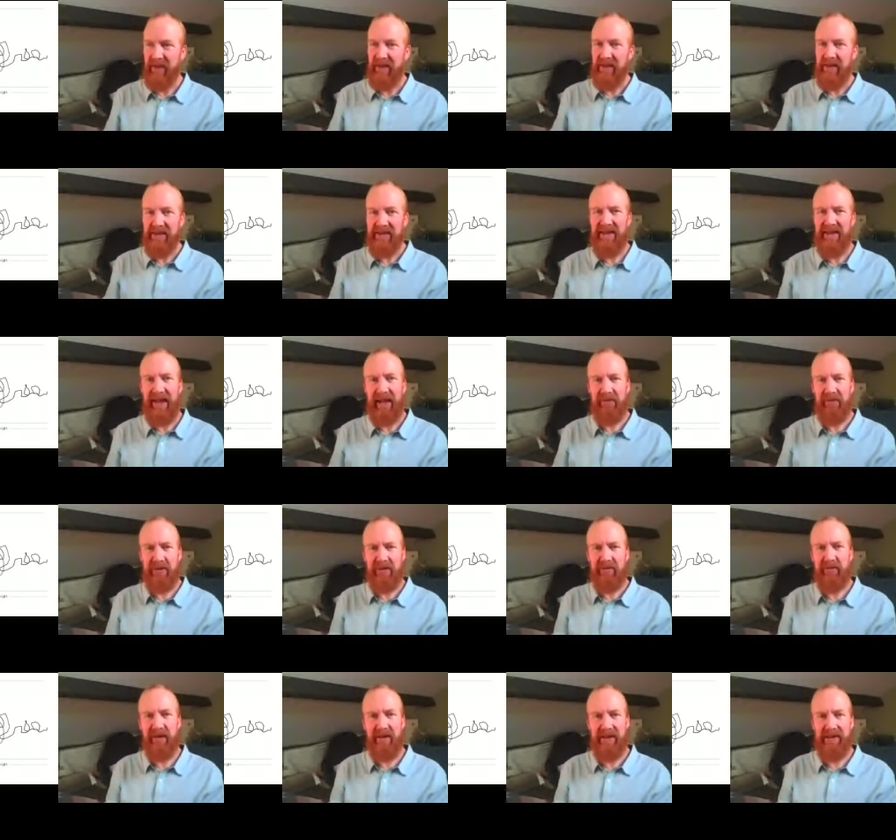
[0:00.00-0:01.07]
So how do
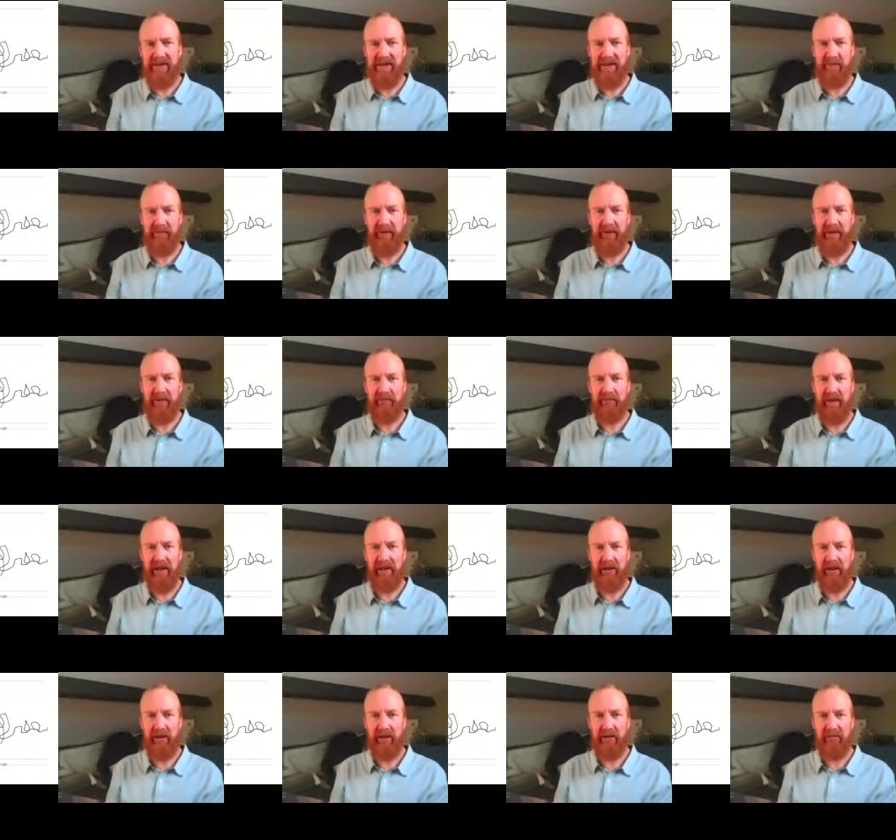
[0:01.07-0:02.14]
you find something of
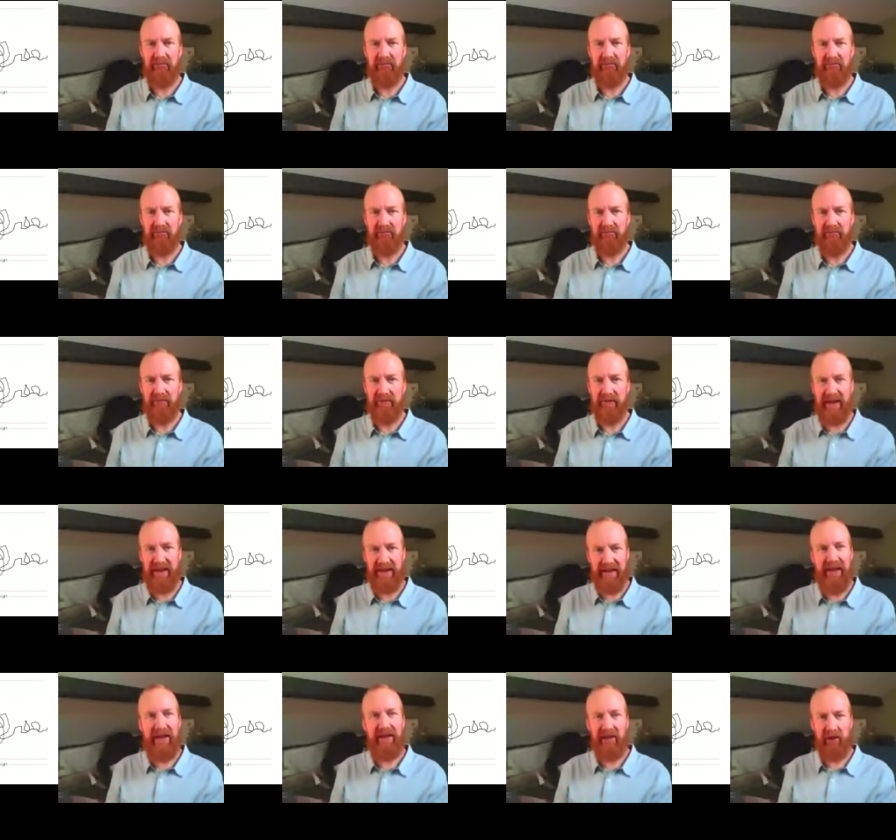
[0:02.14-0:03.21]
value that
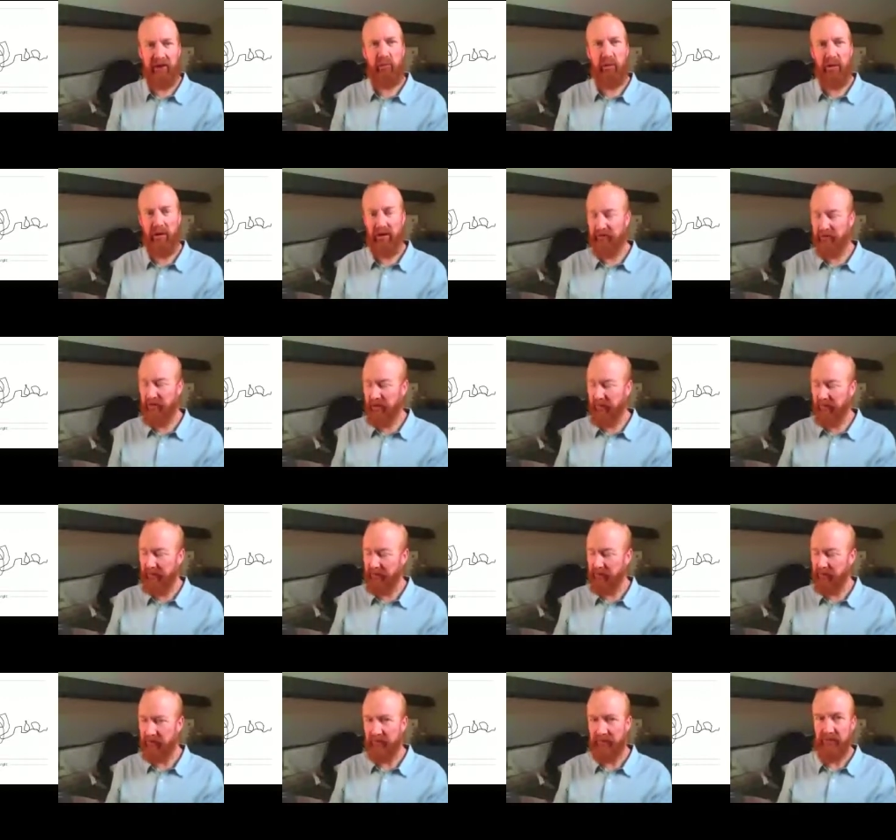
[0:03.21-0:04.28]
is actually worth
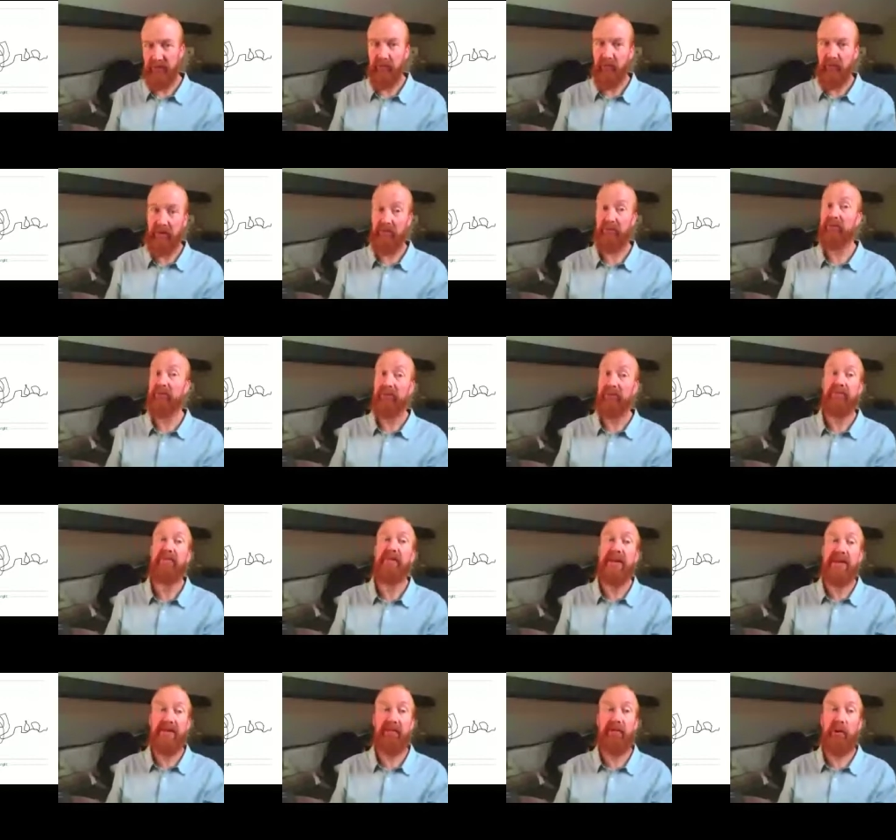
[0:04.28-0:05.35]
doing? Well,
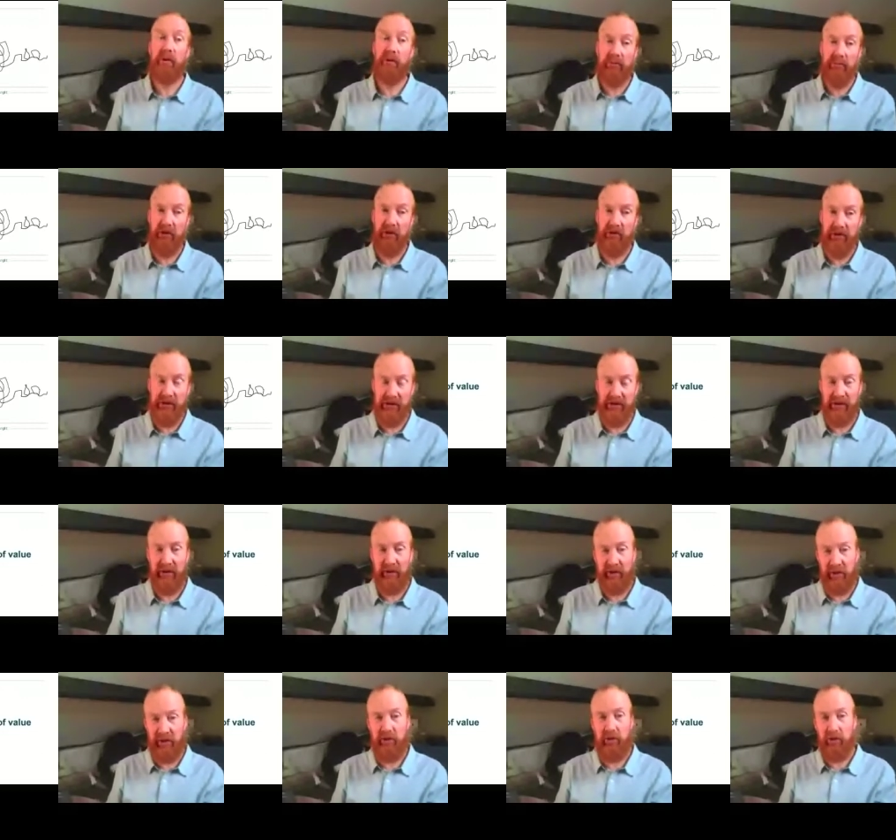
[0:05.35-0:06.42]
there's a few approaches, and
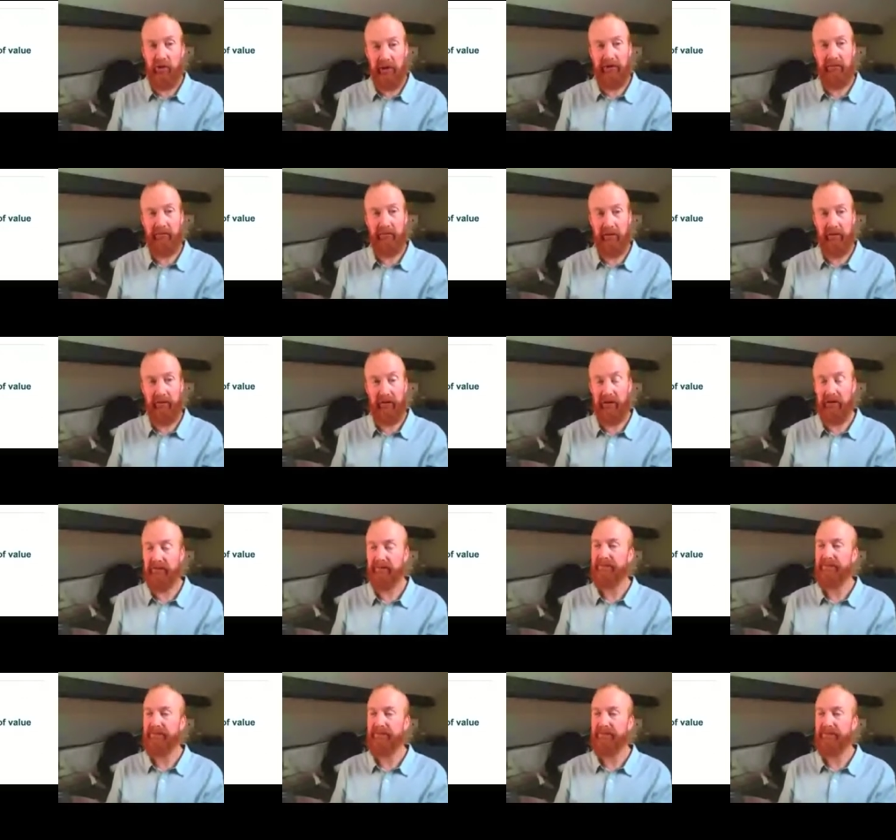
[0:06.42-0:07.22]
I'm going to talk you through a few.